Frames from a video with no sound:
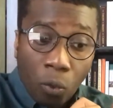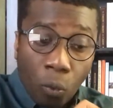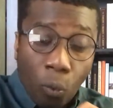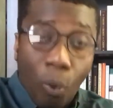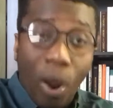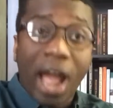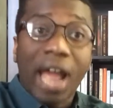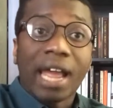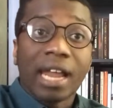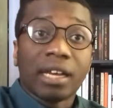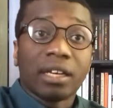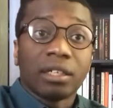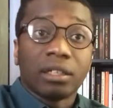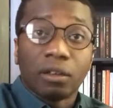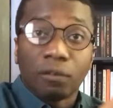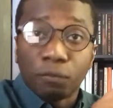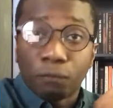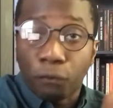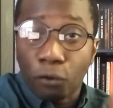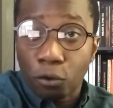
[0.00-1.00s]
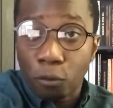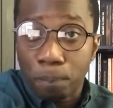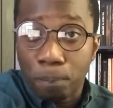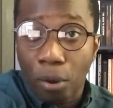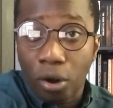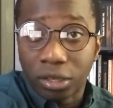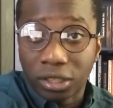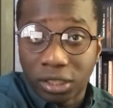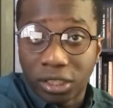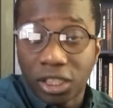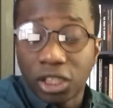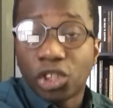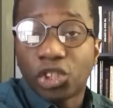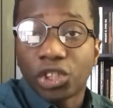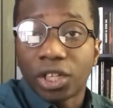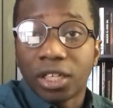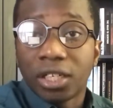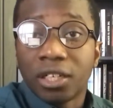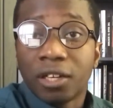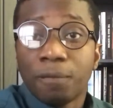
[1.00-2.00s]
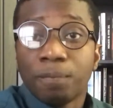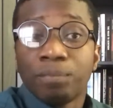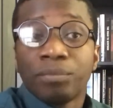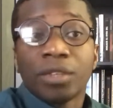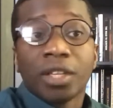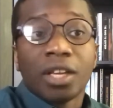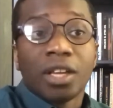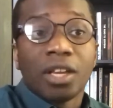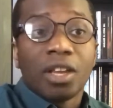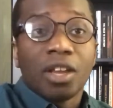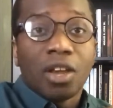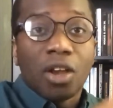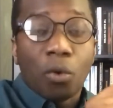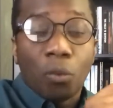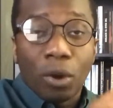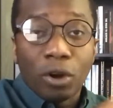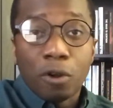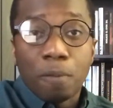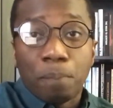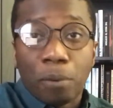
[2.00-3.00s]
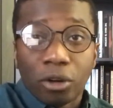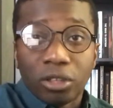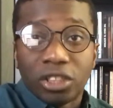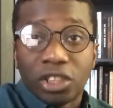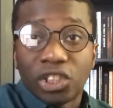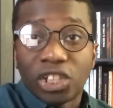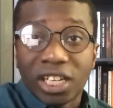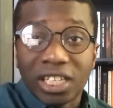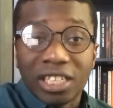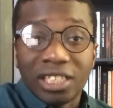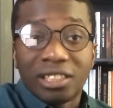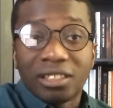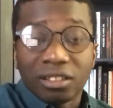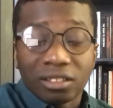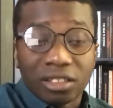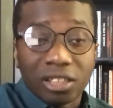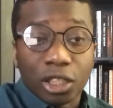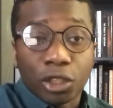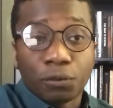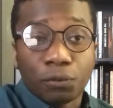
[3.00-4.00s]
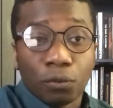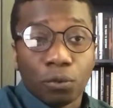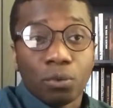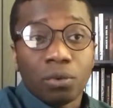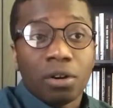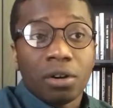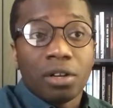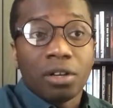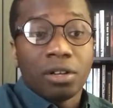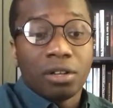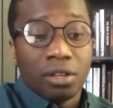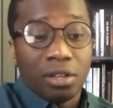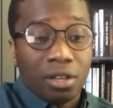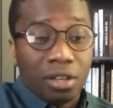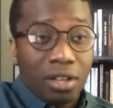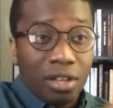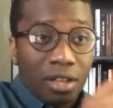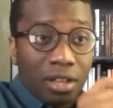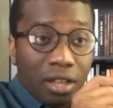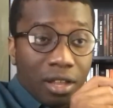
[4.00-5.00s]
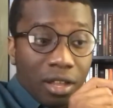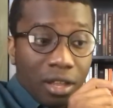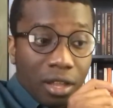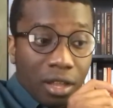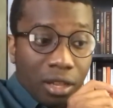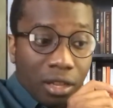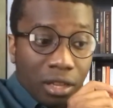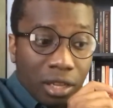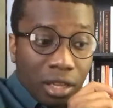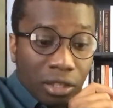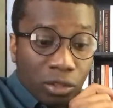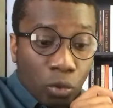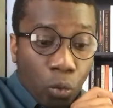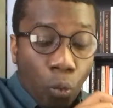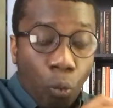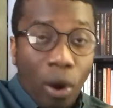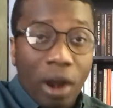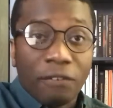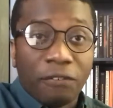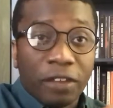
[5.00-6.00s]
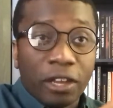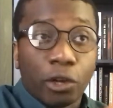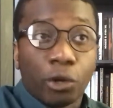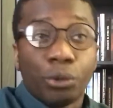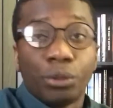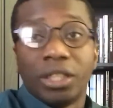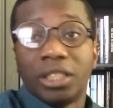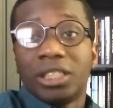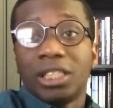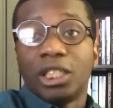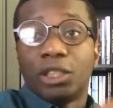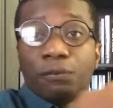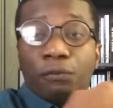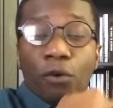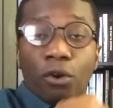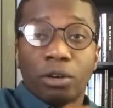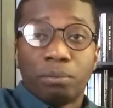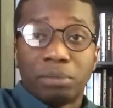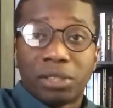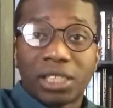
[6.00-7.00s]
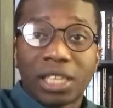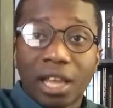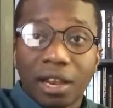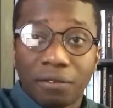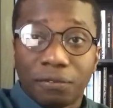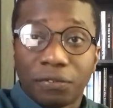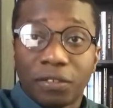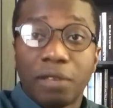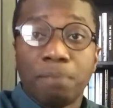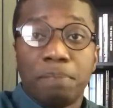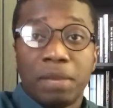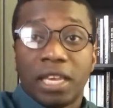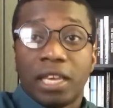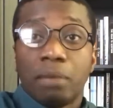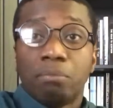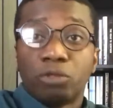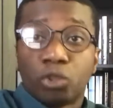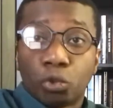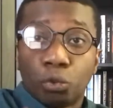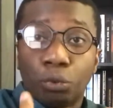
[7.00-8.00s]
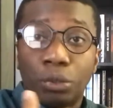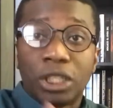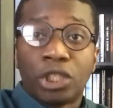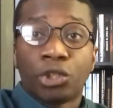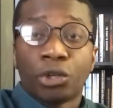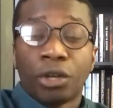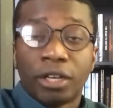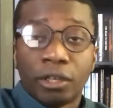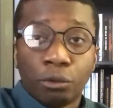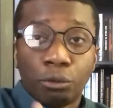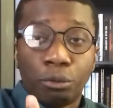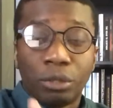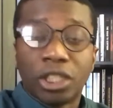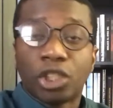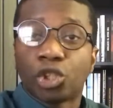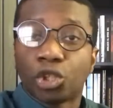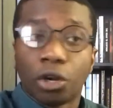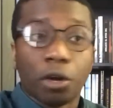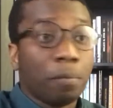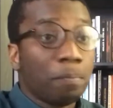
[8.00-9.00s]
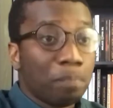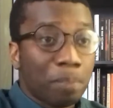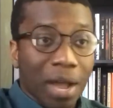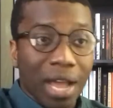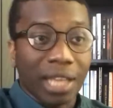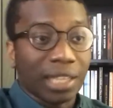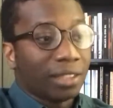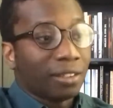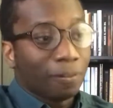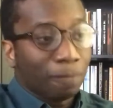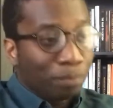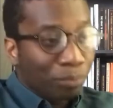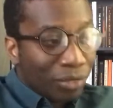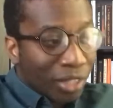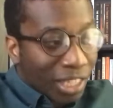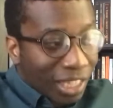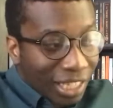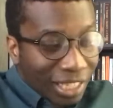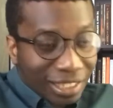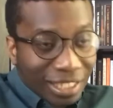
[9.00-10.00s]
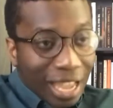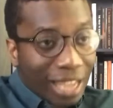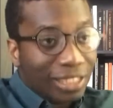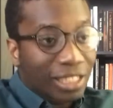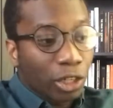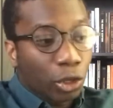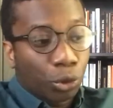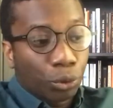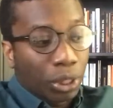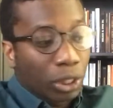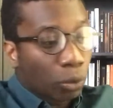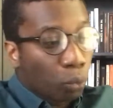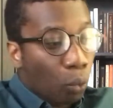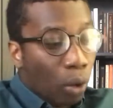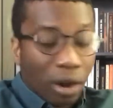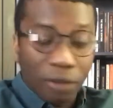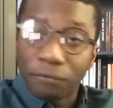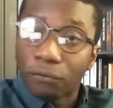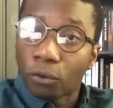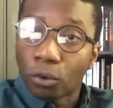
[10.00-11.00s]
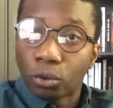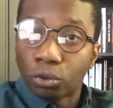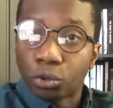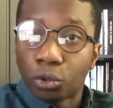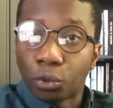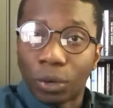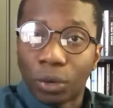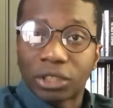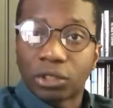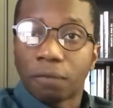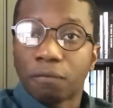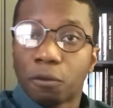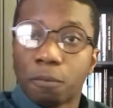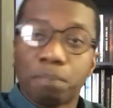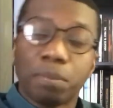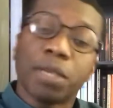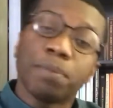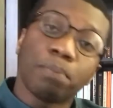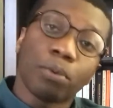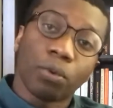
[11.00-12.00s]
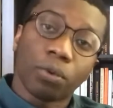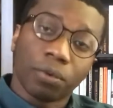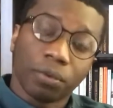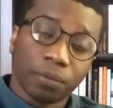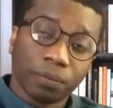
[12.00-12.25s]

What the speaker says: While for the politician, when the politician is successful, the wealth he creates is for himself. He becomes richer and richer, but he doesn't create wealth for the rest of the people.